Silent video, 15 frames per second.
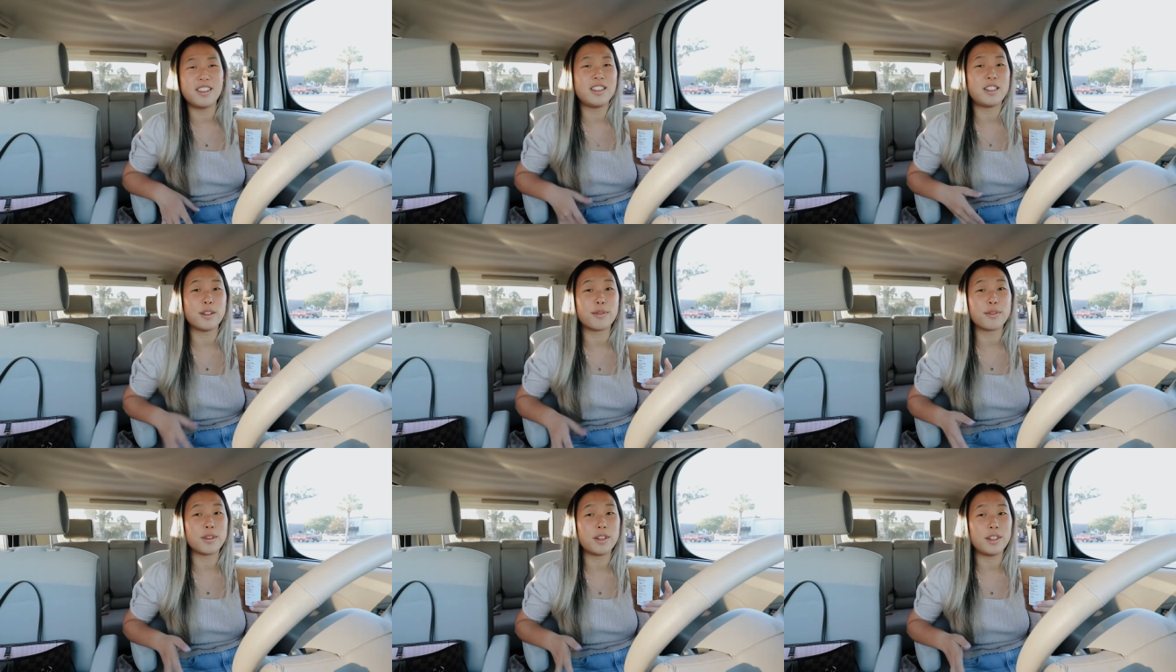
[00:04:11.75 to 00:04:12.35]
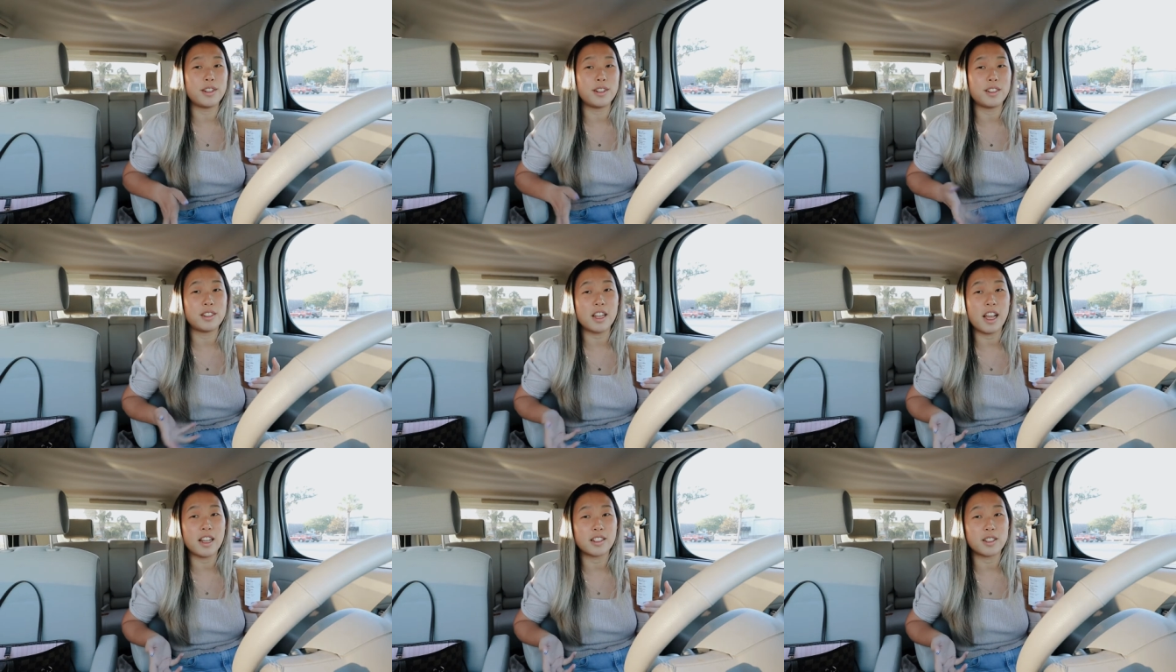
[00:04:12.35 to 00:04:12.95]
differing in
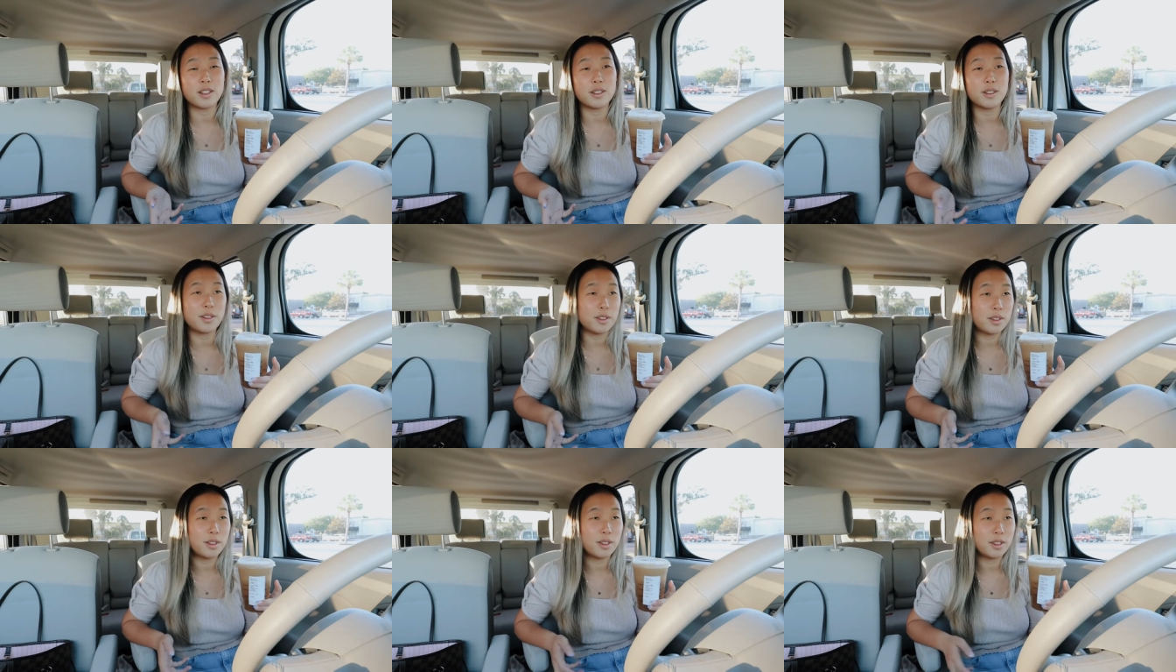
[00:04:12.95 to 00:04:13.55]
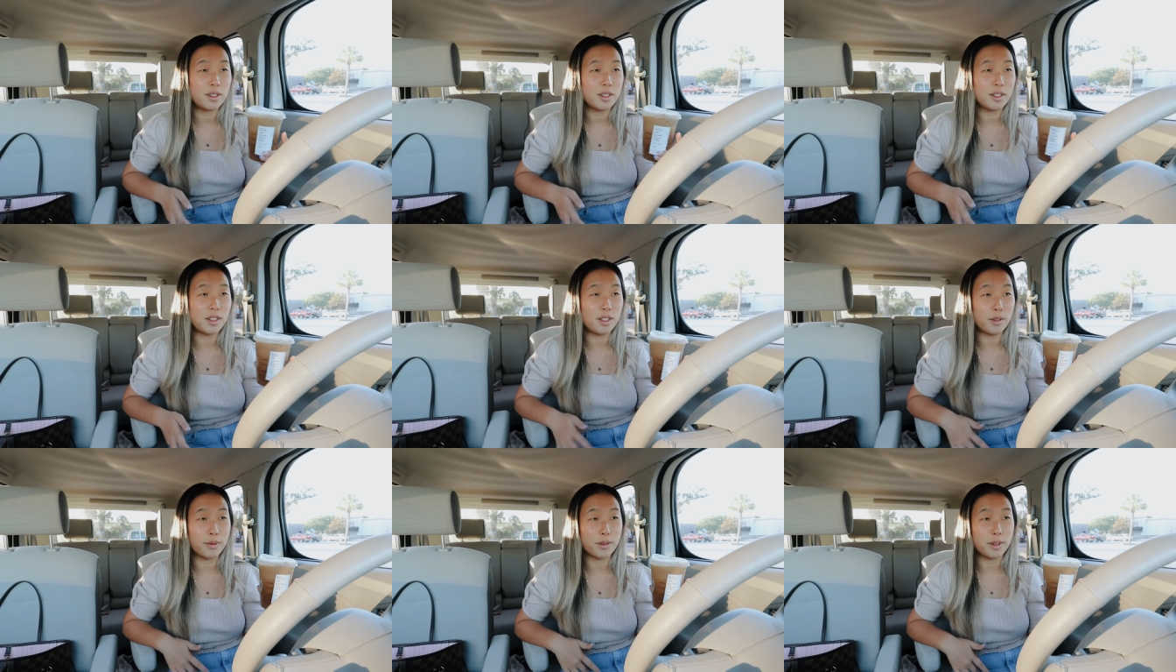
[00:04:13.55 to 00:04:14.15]
taxes in
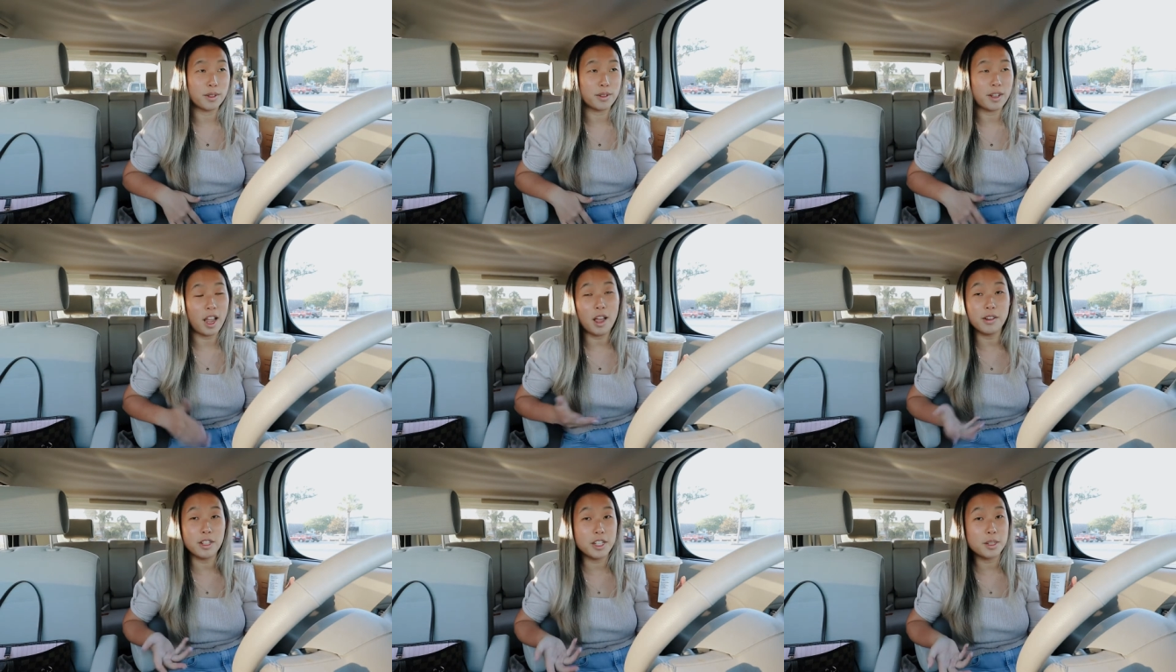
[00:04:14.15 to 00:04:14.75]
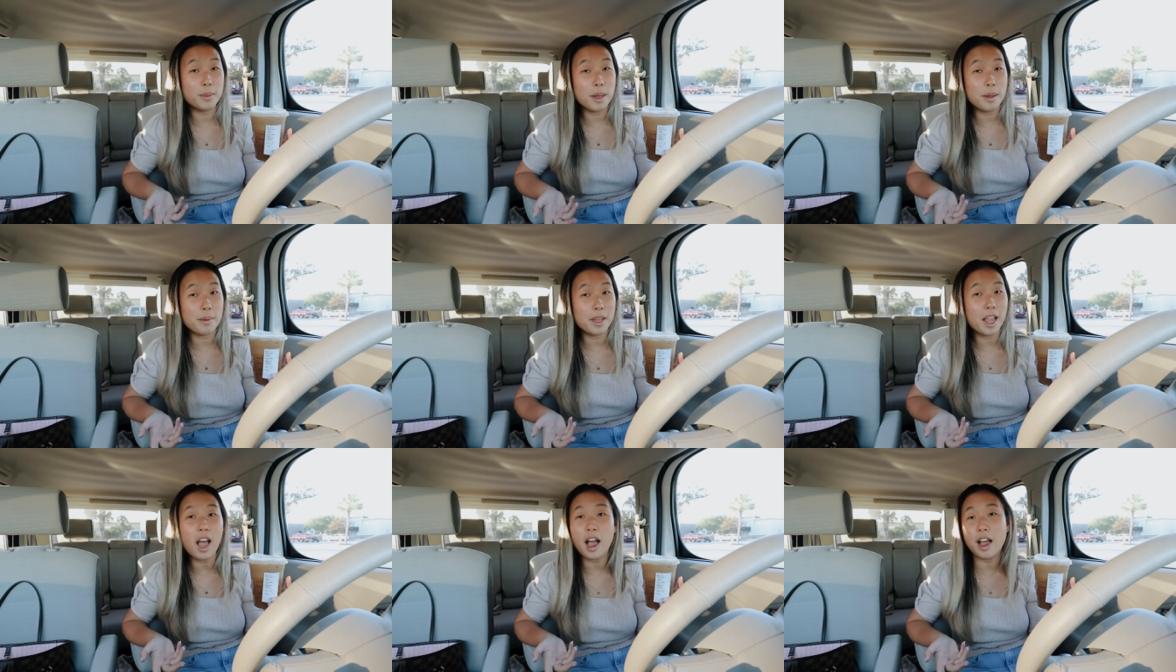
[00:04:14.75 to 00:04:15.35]
different counties
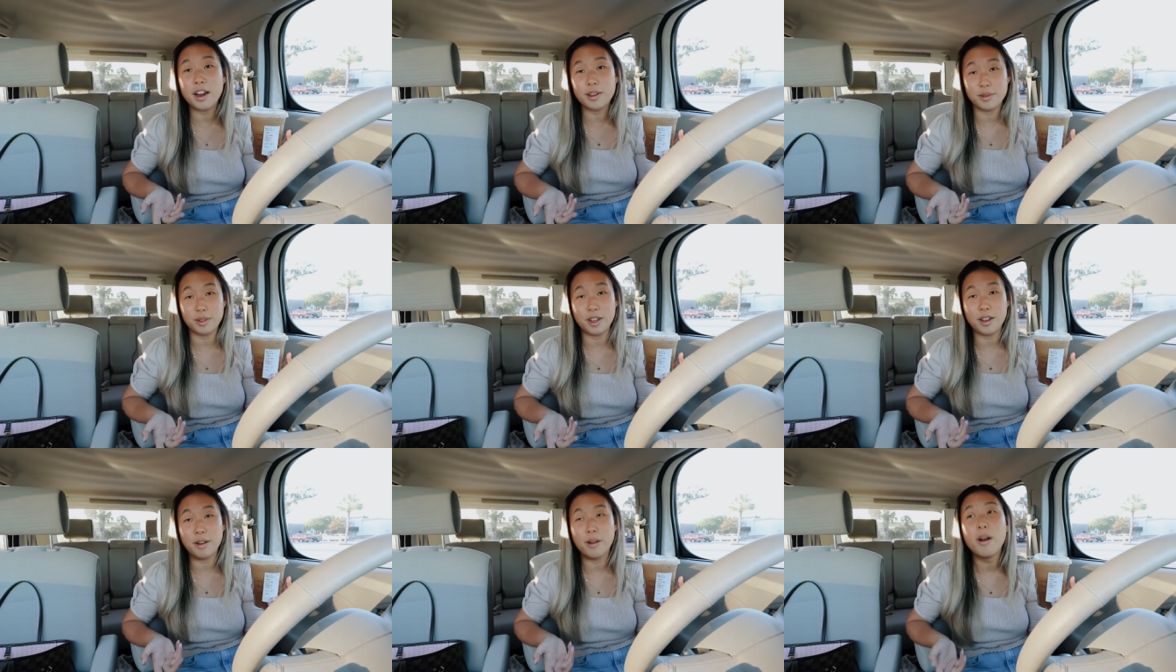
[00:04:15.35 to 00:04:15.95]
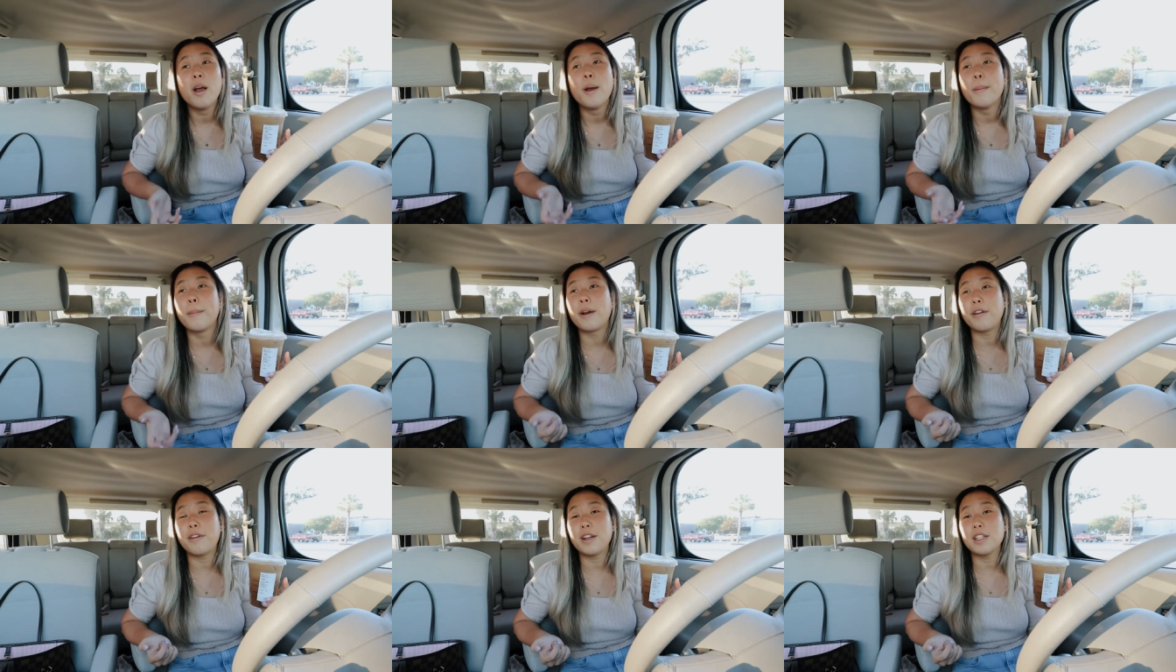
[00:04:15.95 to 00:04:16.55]
maybe i don't know but
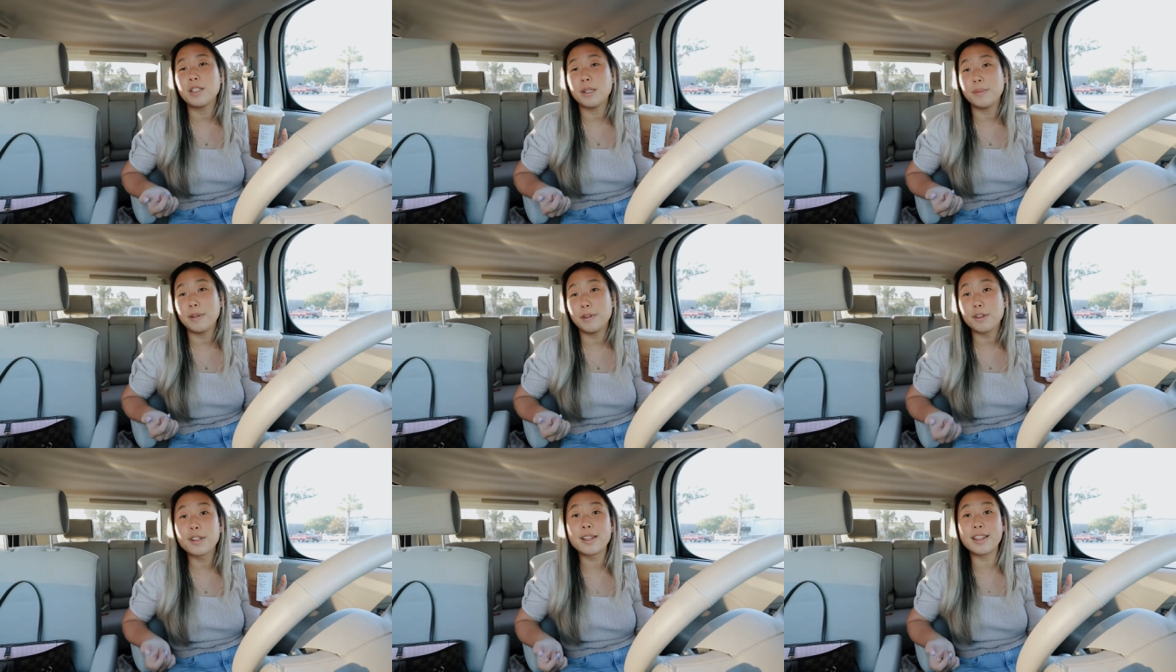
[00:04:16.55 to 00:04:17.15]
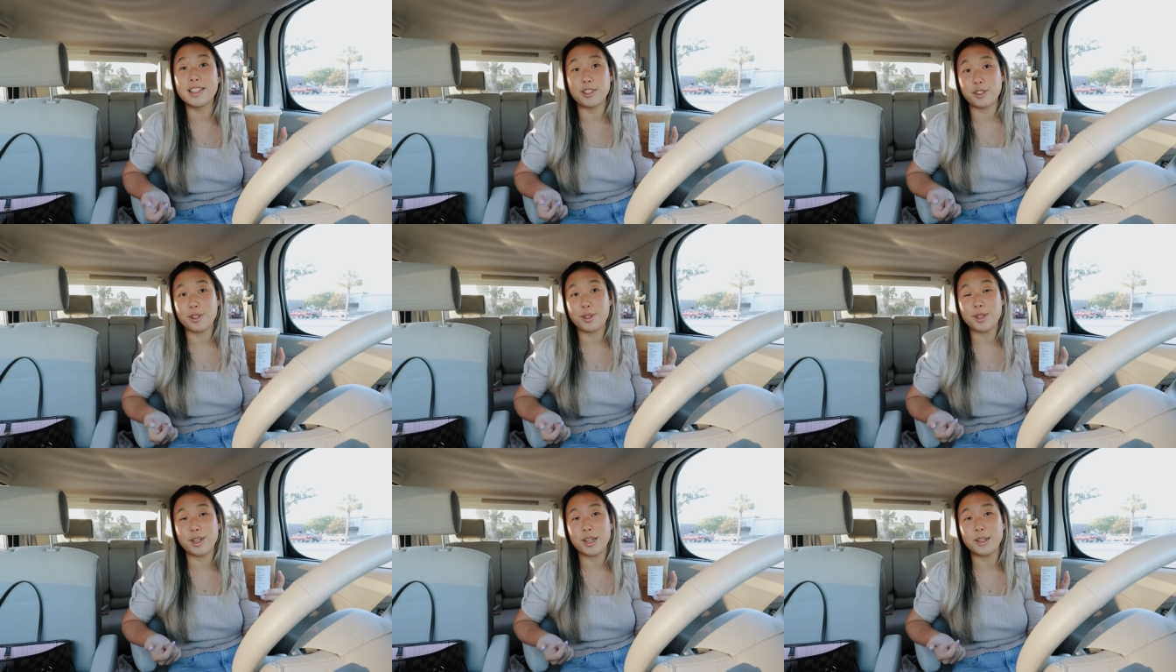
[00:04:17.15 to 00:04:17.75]
i find it to be really
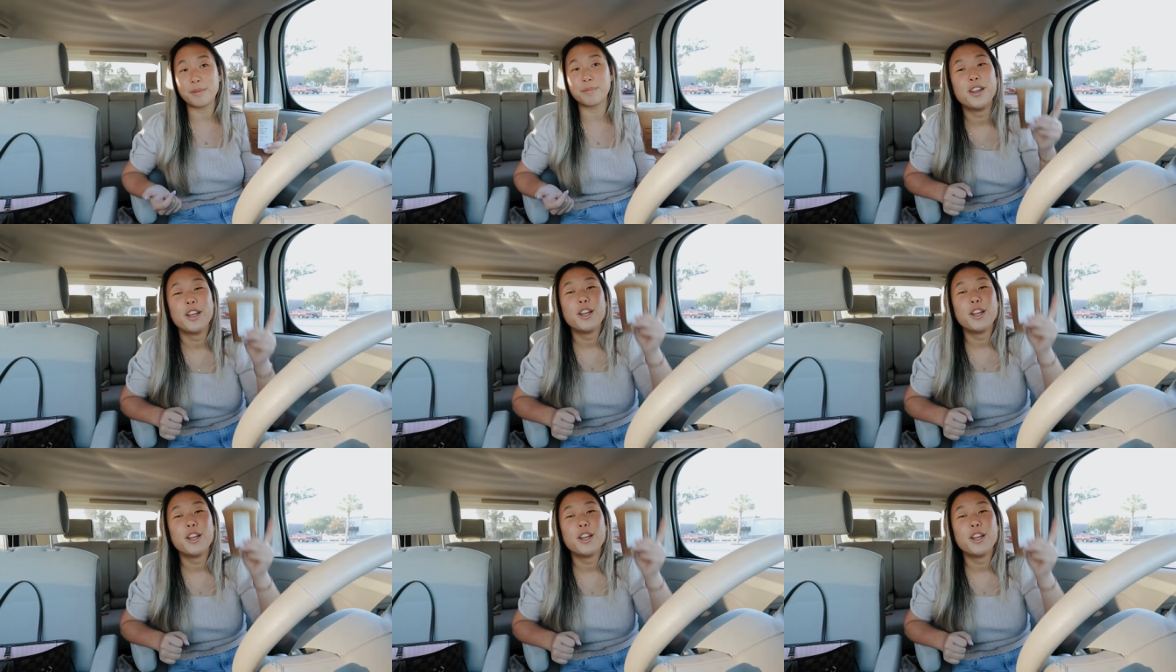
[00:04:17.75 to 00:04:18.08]
interesting